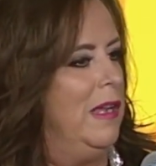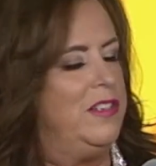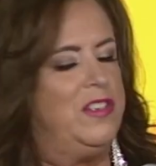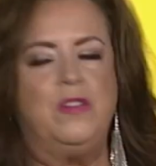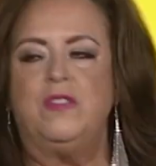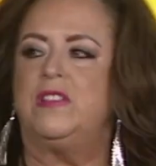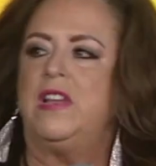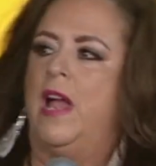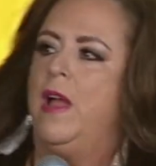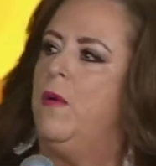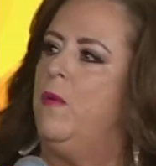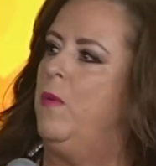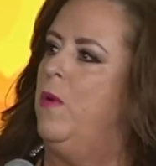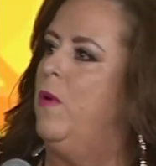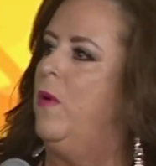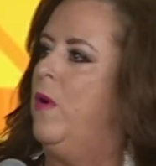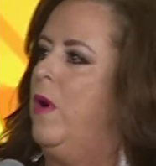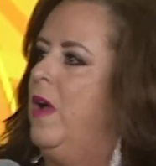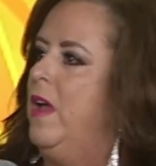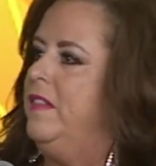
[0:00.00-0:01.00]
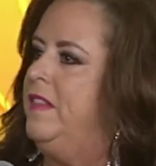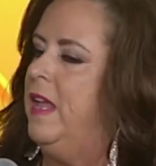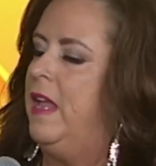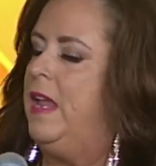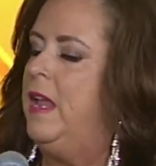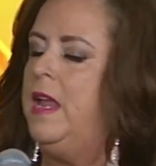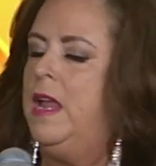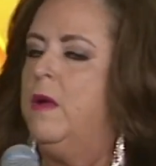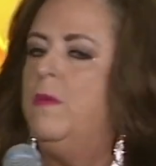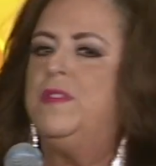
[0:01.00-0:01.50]
She was like, Well,
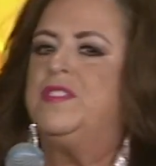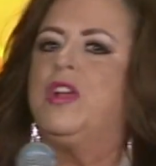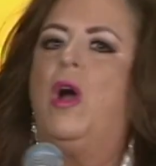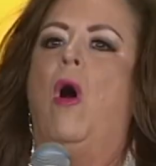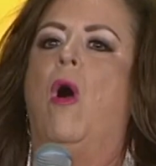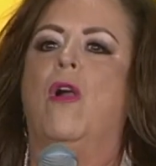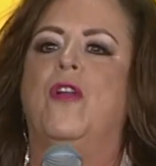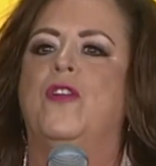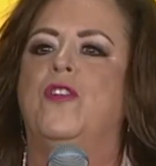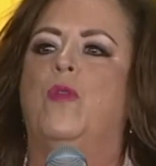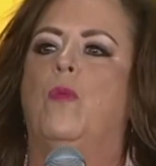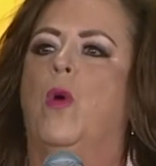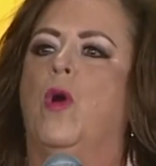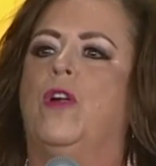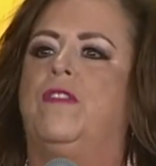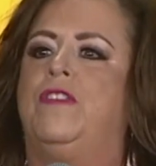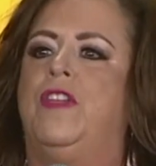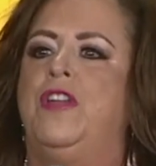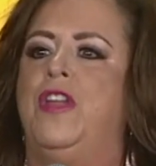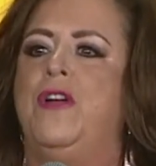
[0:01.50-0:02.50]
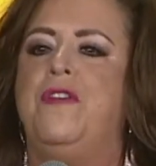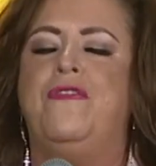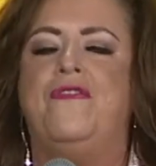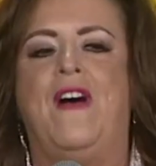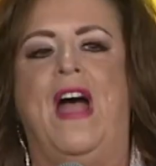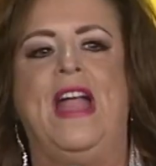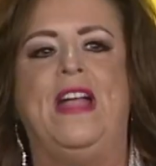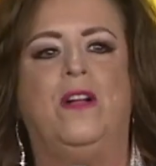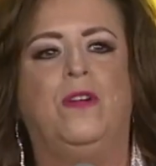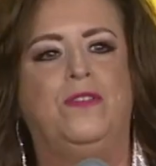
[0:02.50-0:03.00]
it was harder to work the
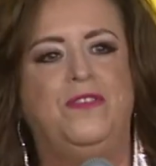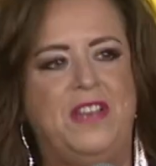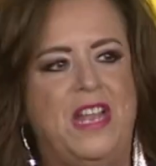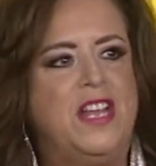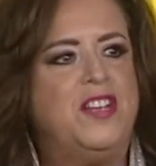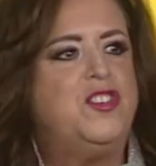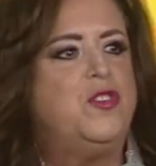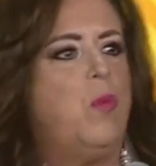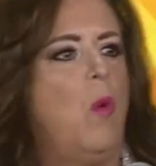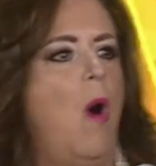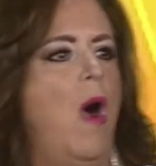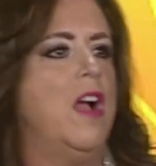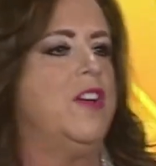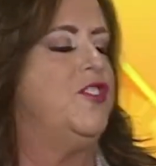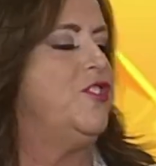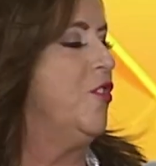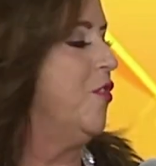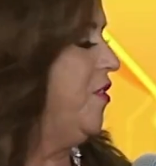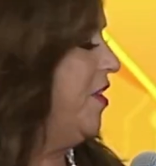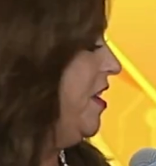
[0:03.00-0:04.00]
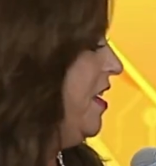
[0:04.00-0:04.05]
newfangled dishwasher